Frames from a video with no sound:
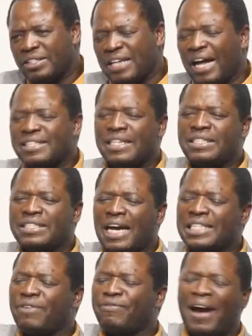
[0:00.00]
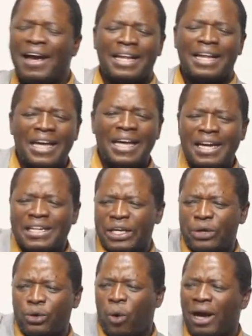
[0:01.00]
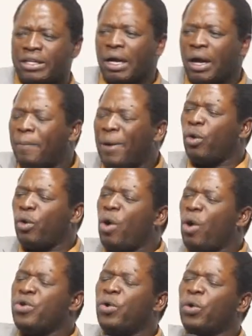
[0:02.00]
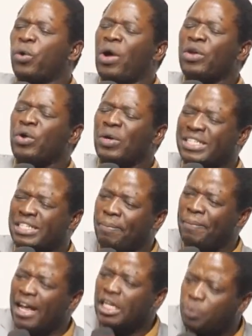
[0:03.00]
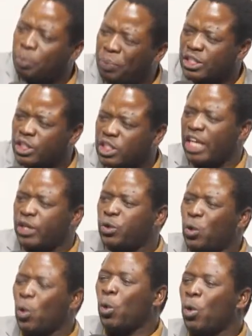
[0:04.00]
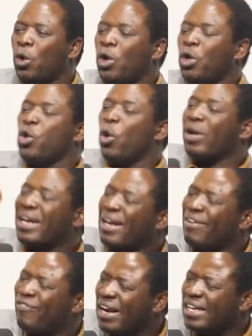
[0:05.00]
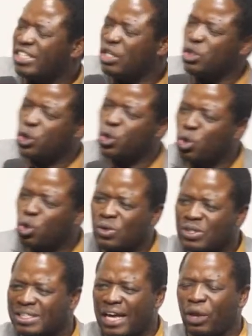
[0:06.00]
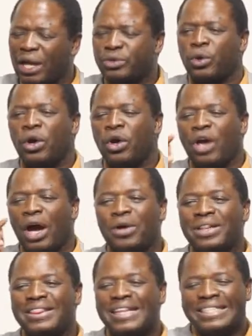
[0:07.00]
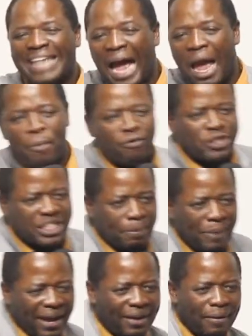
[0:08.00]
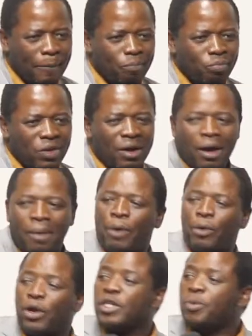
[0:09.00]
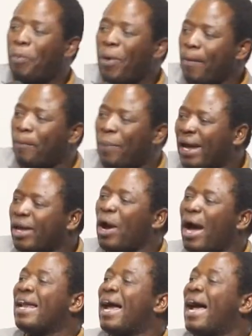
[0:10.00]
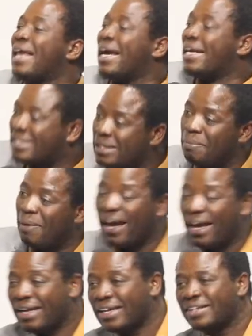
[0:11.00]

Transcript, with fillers: doesn't justify that action or what. But when, you, when your Shimei spits at you, your revelation shows that, that you are not the type of Shimei. Hallelujah. But when you speak back, you are another Shimei.